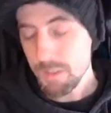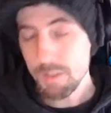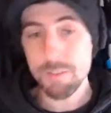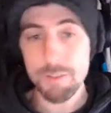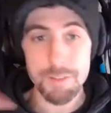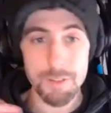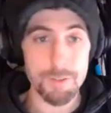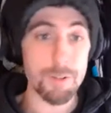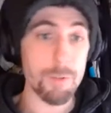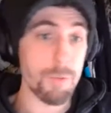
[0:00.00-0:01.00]
is on the
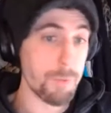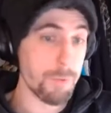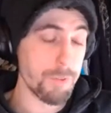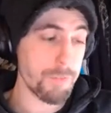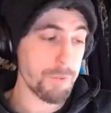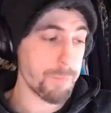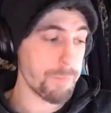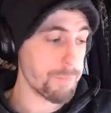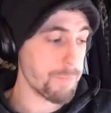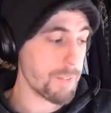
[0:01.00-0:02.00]
other end, on the Lucasfilm
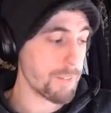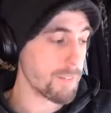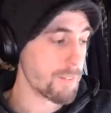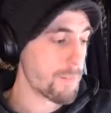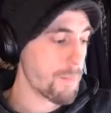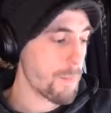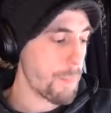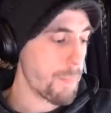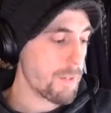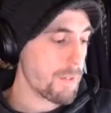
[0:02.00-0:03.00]
end.
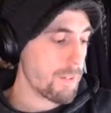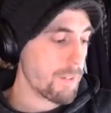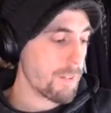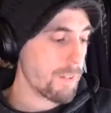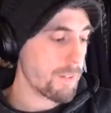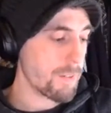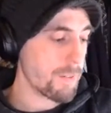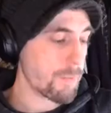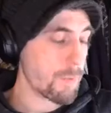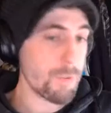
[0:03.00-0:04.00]

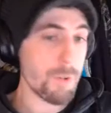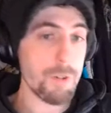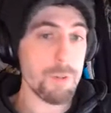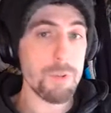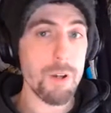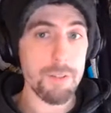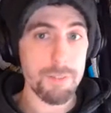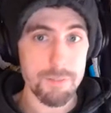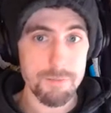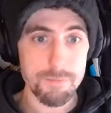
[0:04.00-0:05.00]
Rosario
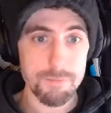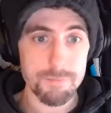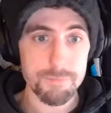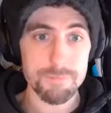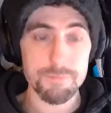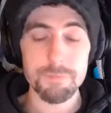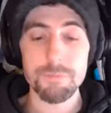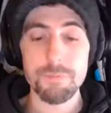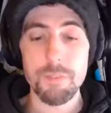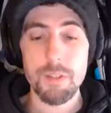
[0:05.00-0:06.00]
Dawson,
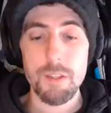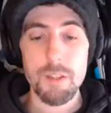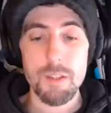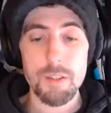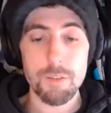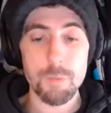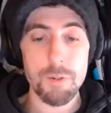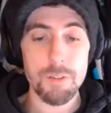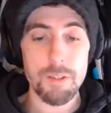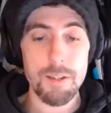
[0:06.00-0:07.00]
as
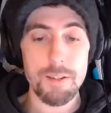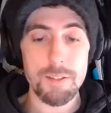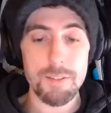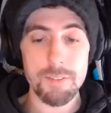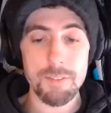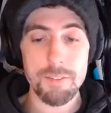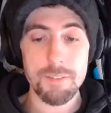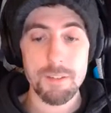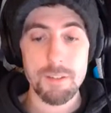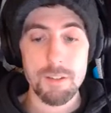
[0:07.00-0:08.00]
well as
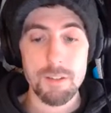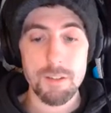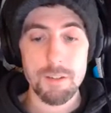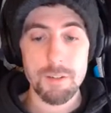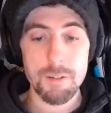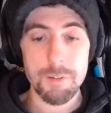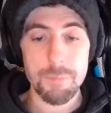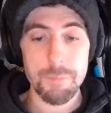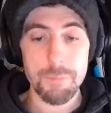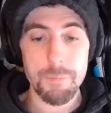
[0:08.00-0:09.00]

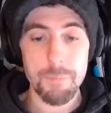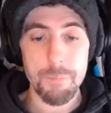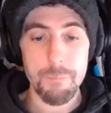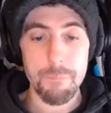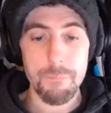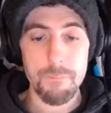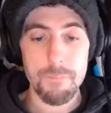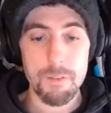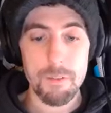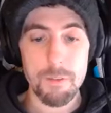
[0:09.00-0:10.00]

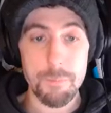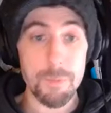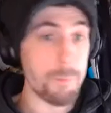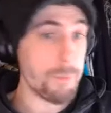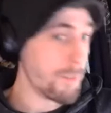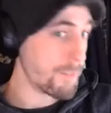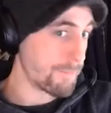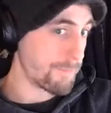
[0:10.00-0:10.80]
Bill Burr,